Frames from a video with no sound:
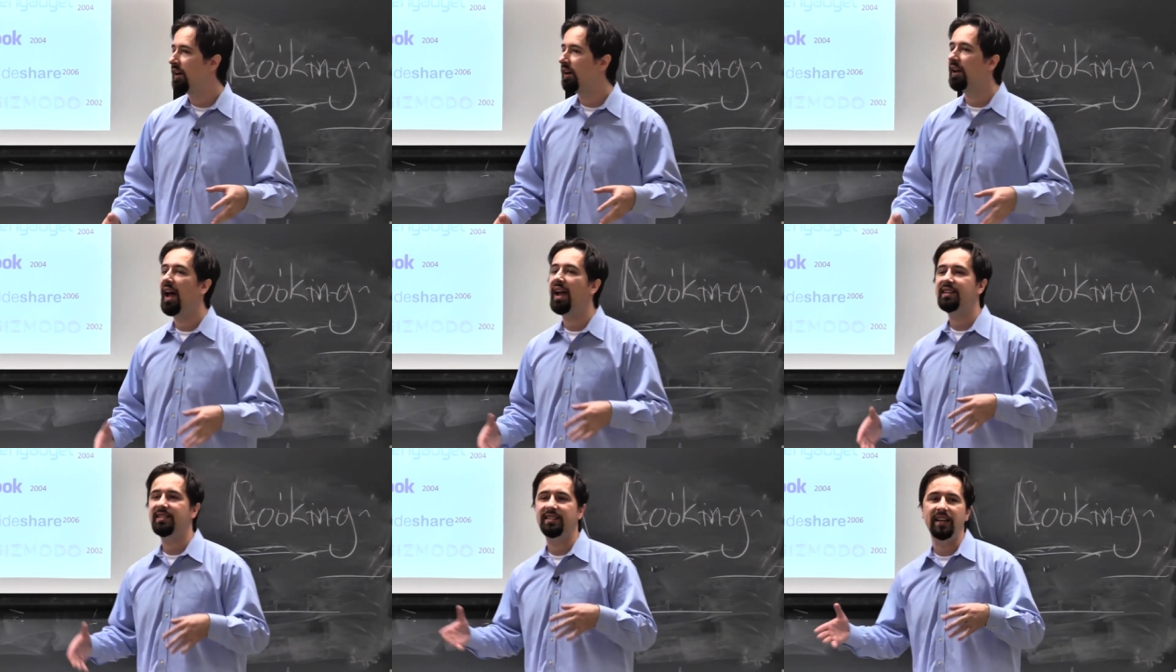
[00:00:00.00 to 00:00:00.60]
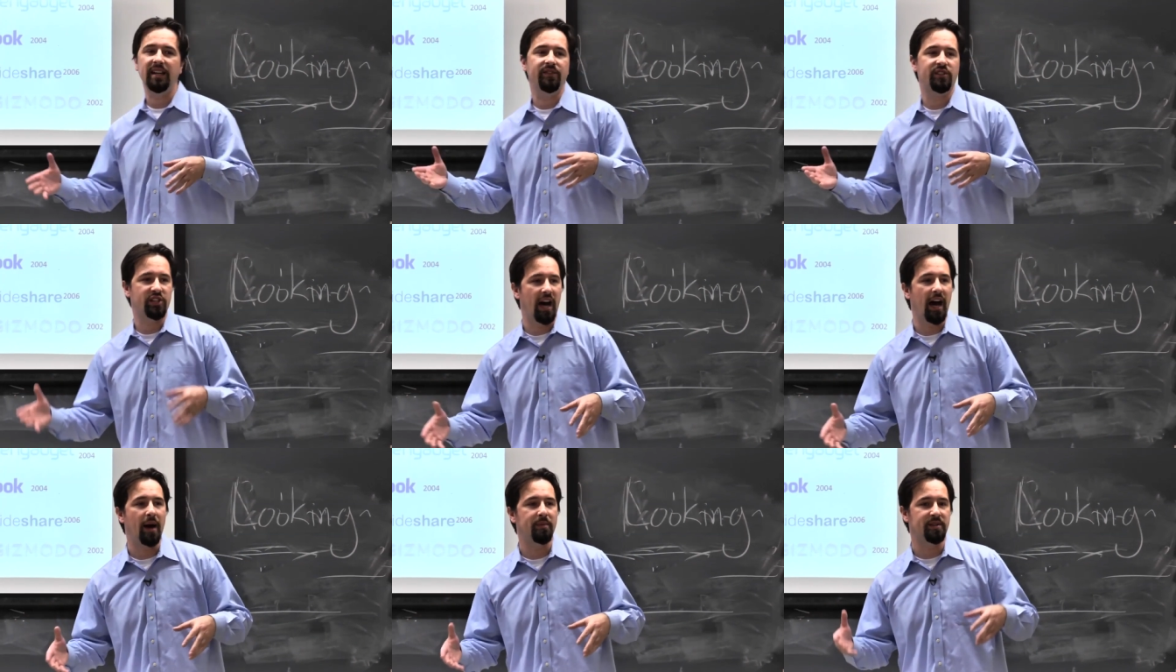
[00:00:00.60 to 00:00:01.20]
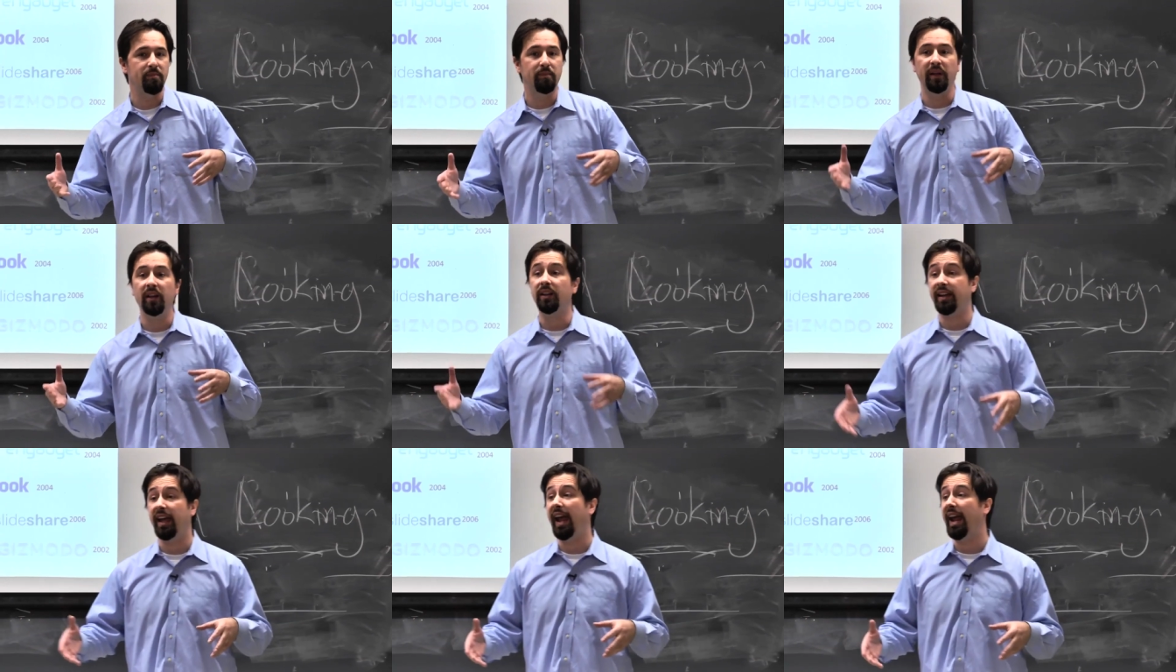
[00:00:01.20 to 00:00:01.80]
like Steve Jobs and
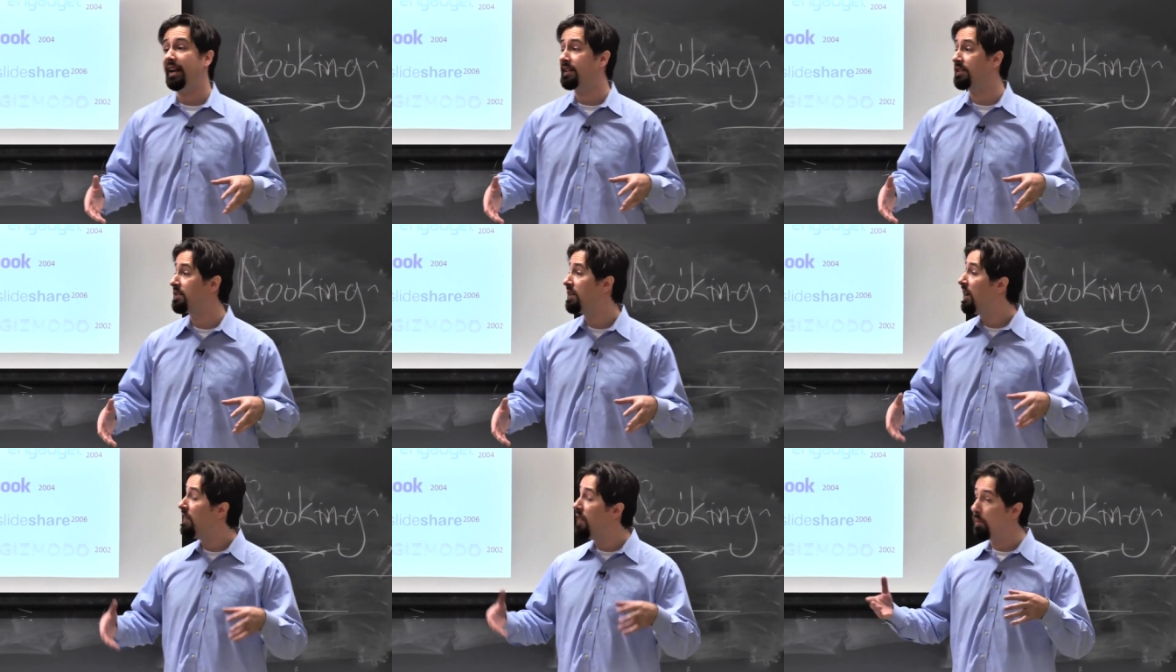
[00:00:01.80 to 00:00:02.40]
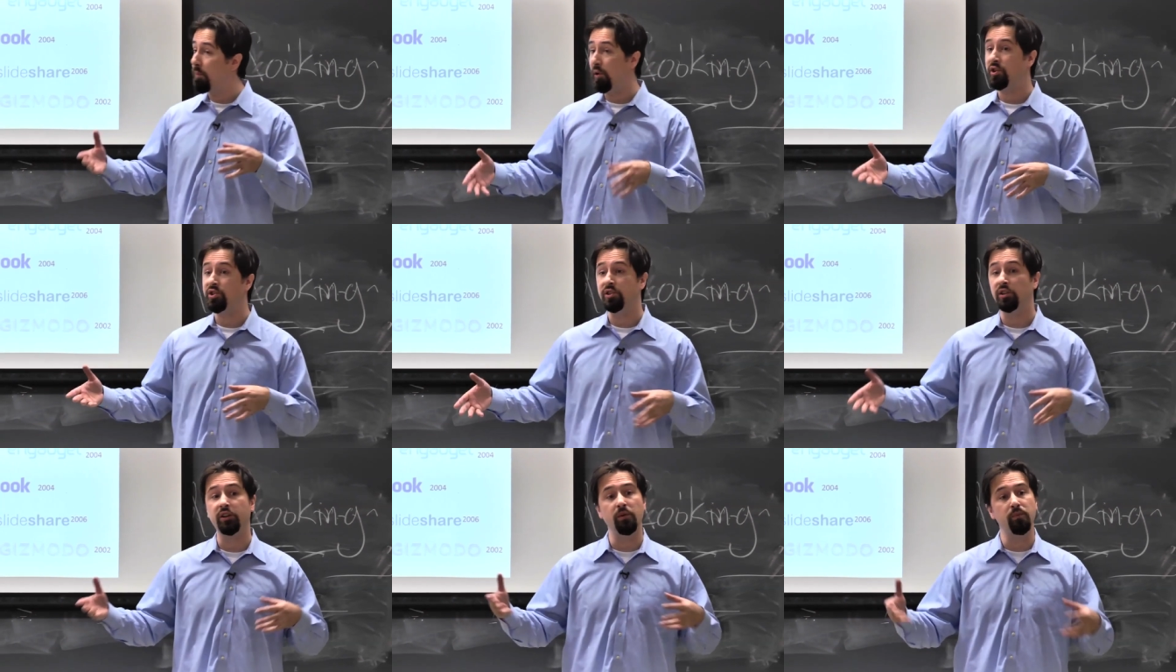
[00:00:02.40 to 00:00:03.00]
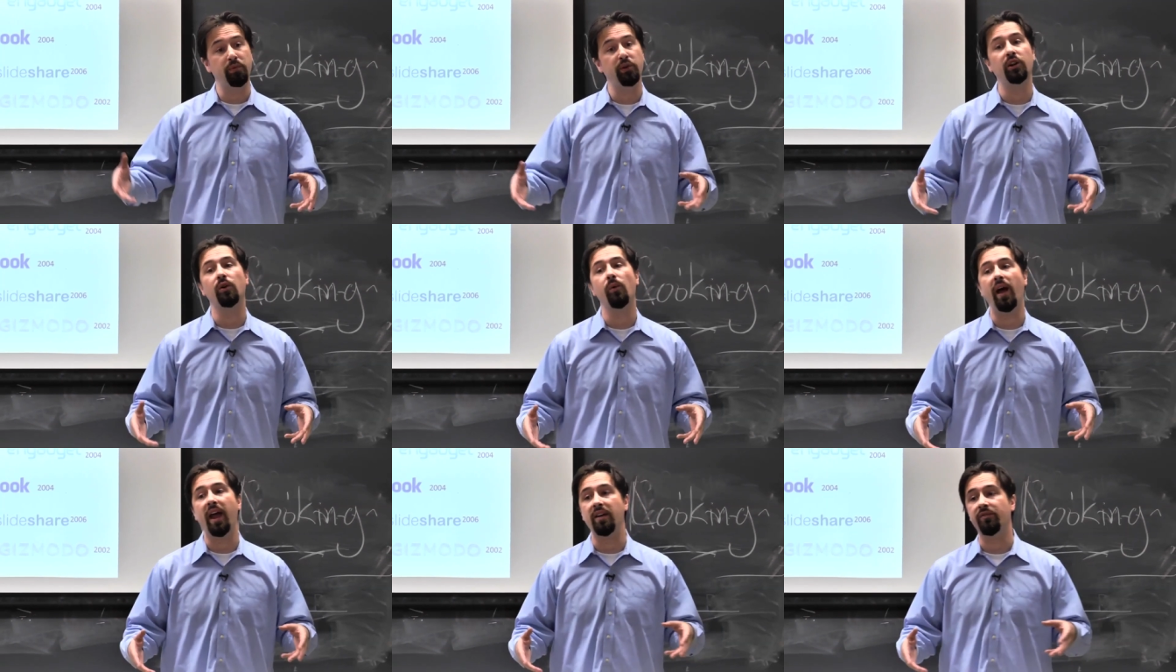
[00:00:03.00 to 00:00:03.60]
Bill Gates the personal computer
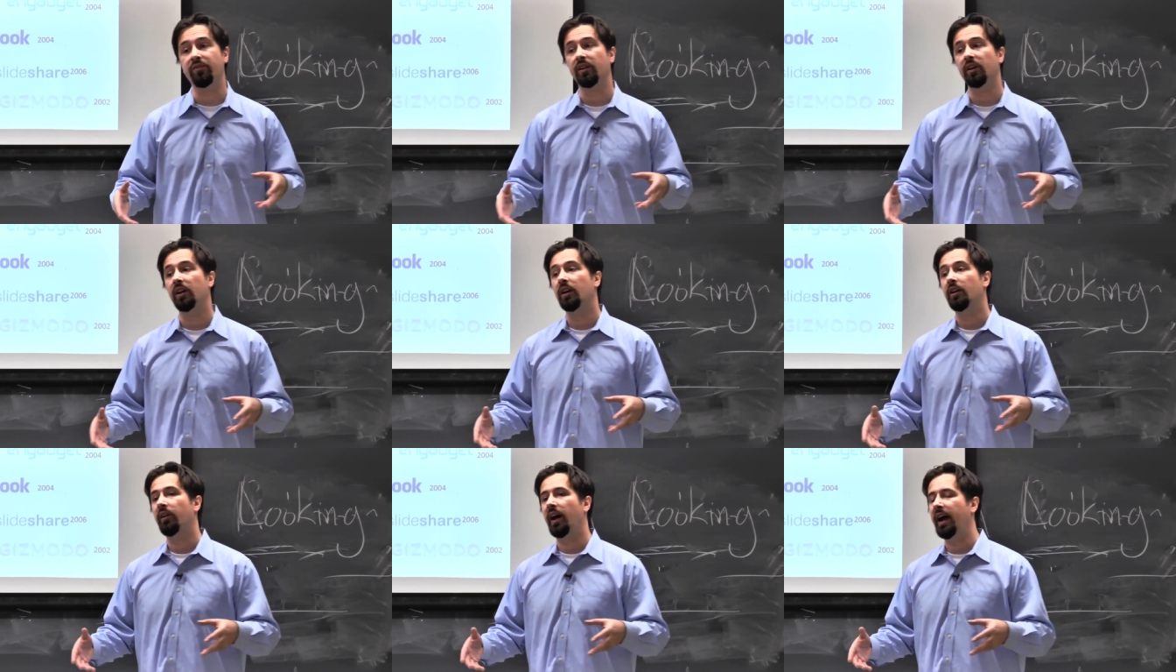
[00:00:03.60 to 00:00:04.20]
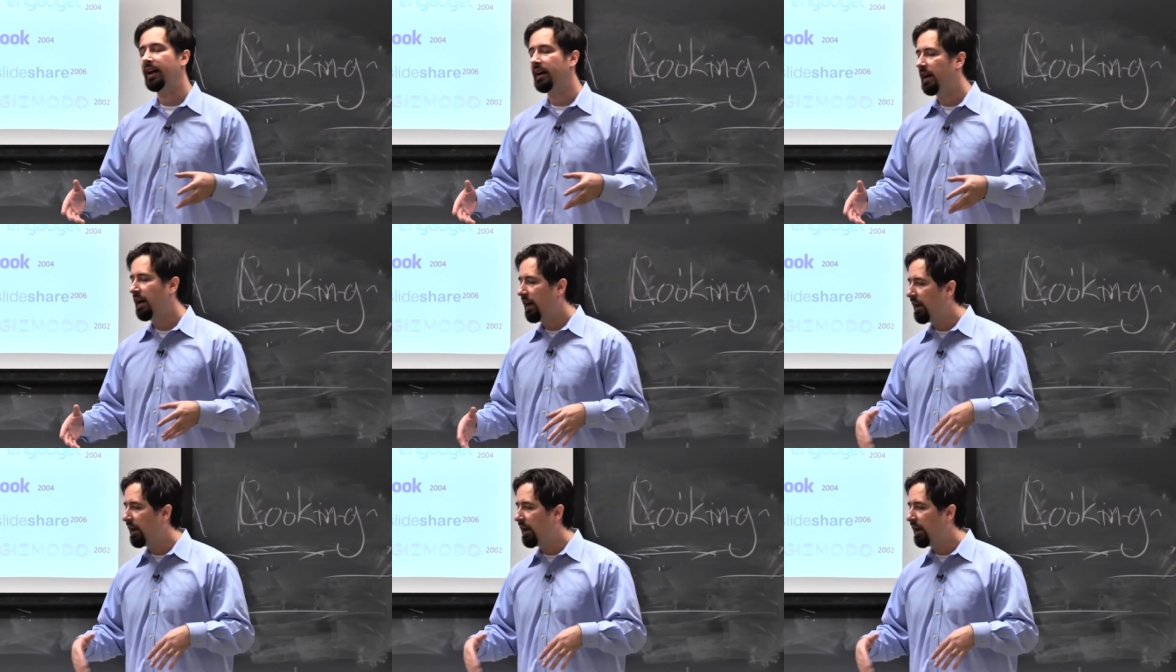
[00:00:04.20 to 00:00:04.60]
wave, right?